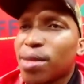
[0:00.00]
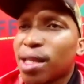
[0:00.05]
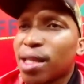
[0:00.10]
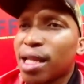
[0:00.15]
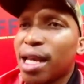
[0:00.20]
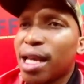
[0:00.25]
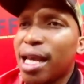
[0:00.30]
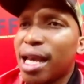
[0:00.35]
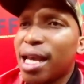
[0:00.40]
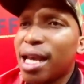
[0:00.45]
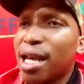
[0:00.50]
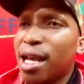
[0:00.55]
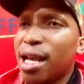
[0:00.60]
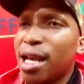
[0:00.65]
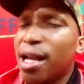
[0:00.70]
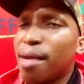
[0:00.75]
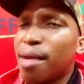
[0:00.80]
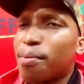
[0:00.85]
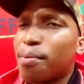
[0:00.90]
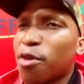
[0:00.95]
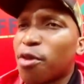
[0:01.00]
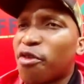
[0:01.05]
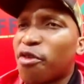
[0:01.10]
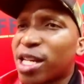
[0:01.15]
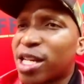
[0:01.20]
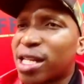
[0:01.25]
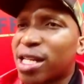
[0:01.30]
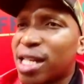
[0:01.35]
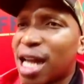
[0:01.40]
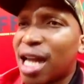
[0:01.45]
Eh, eh, eh,
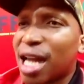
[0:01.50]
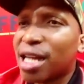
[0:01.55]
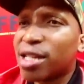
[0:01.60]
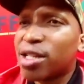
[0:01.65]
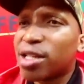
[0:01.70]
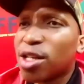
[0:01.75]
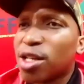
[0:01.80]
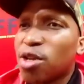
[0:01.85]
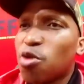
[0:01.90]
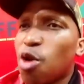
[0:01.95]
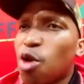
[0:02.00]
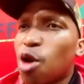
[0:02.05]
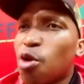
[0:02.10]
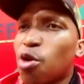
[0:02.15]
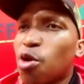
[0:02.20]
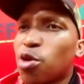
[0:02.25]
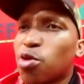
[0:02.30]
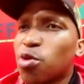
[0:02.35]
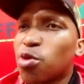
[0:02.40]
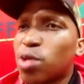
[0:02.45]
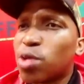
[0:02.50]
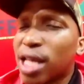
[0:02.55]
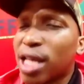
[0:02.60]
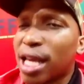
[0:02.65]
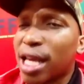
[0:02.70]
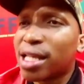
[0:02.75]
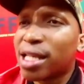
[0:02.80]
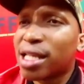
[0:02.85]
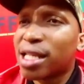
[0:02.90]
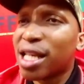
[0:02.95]
professionals who are going to
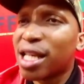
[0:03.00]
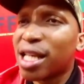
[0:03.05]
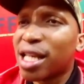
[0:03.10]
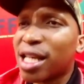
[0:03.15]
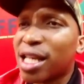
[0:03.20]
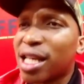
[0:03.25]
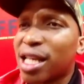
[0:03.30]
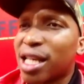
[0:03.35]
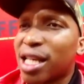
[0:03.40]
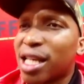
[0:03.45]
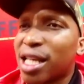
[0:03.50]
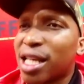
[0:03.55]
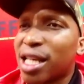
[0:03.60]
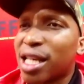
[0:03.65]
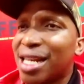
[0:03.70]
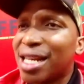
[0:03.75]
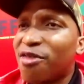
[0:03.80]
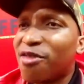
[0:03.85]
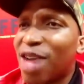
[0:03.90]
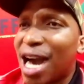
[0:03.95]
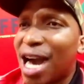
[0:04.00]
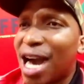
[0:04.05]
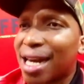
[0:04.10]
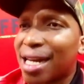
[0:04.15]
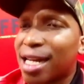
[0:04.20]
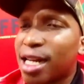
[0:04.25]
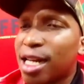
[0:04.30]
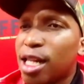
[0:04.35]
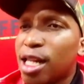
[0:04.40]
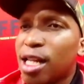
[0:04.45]
take service delivery
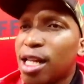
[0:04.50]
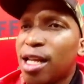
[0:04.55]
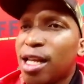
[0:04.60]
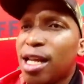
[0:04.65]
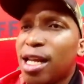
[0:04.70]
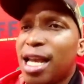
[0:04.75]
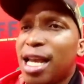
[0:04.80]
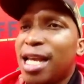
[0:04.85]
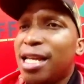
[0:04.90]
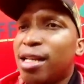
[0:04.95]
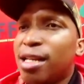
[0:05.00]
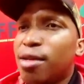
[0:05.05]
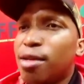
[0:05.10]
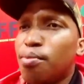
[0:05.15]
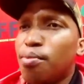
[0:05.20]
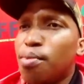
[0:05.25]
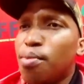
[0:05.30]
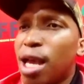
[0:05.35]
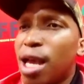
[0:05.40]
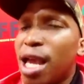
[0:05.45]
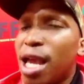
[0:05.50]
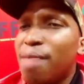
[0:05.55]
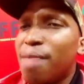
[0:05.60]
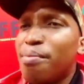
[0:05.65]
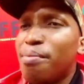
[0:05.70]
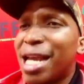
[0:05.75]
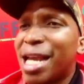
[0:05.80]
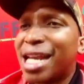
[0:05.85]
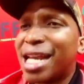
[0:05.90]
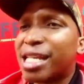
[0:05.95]
and and
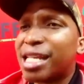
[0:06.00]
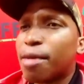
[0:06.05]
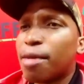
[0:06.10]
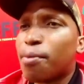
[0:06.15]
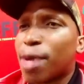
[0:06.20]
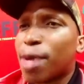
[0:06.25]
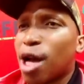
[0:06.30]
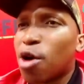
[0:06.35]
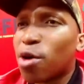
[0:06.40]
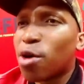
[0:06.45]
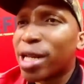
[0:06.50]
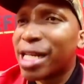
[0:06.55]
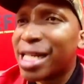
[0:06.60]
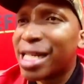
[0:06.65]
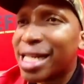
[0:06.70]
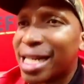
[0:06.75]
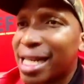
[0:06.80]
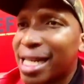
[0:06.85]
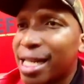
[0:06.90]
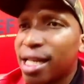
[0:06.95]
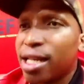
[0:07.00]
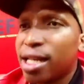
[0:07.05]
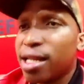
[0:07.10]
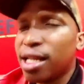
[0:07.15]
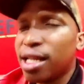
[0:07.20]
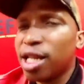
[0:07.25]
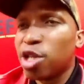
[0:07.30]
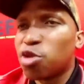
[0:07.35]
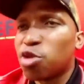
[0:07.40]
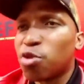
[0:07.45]
make it a priority.
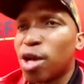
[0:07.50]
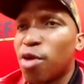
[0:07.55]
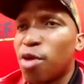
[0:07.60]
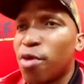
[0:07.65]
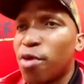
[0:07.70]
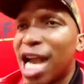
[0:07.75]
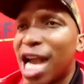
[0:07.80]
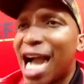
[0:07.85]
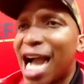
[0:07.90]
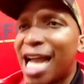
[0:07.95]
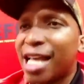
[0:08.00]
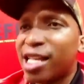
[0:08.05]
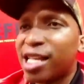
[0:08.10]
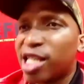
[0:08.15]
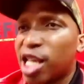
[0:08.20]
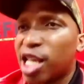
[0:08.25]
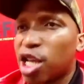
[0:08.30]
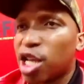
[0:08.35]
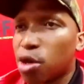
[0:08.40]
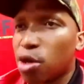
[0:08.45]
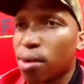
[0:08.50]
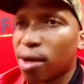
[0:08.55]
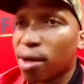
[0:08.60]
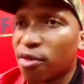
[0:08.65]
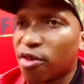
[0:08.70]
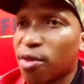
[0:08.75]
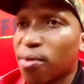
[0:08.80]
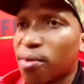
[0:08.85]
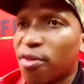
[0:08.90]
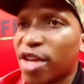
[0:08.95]
This is where we are as economic
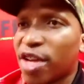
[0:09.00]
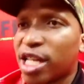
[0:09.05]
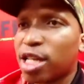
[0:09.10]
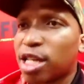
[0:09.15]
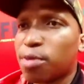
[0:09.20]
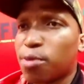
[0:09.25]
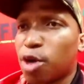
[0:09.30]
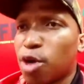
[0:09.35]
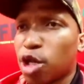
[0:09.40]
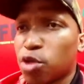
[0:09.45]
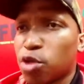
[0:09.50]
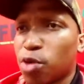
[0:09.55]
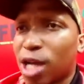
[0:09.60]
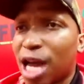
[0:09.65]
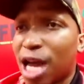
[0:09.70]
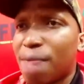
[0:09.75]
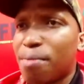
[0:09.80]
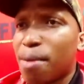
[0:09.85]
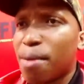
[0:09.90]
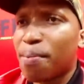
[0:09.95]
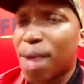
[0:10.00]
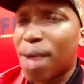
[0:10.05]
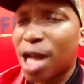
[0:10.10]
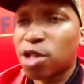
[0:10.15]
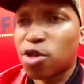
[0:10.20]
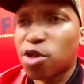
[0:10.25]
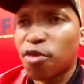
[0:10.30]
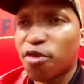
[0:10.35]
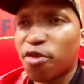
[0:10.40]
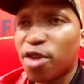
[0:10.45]
freedom fighters because we can't be
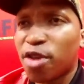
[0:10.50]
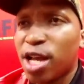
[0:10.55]
part of.